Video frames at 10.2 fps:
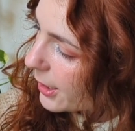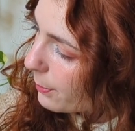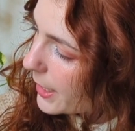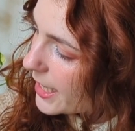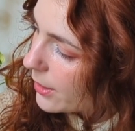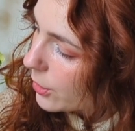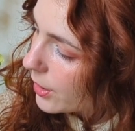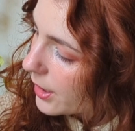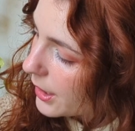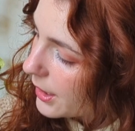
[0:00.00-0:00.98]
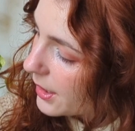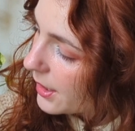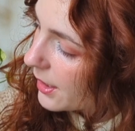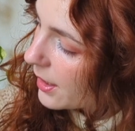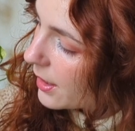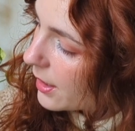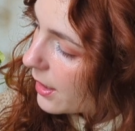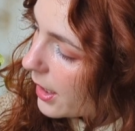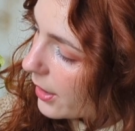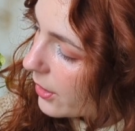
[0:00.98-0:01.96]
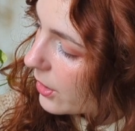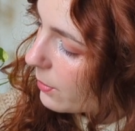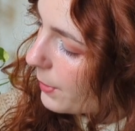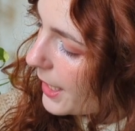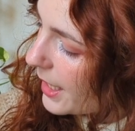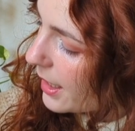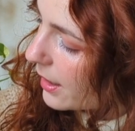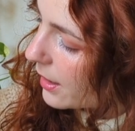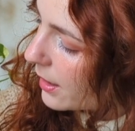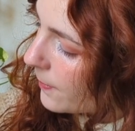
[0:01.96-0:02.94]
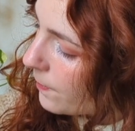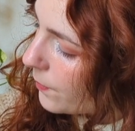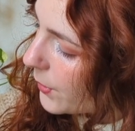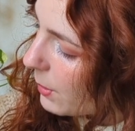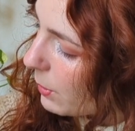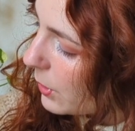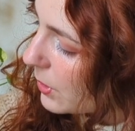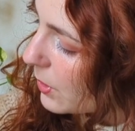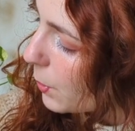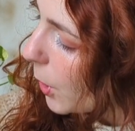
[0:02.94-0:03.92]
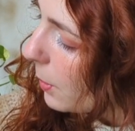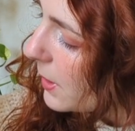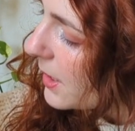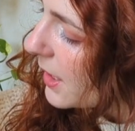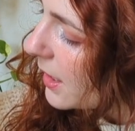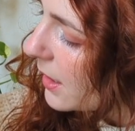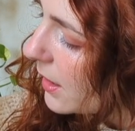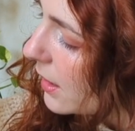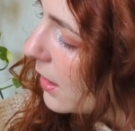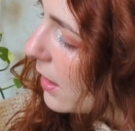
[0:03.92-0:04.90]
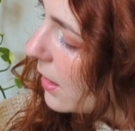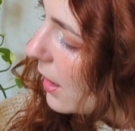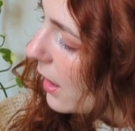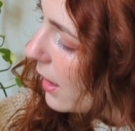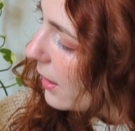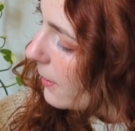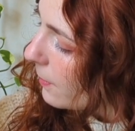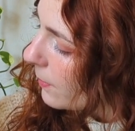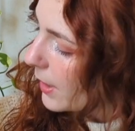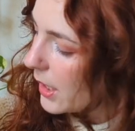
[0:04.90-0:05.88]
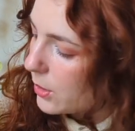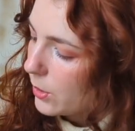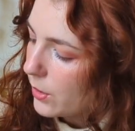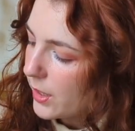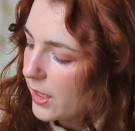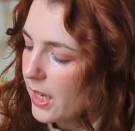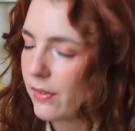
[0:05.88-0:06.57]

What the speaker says: the peaches are gonna be the most promising. I do think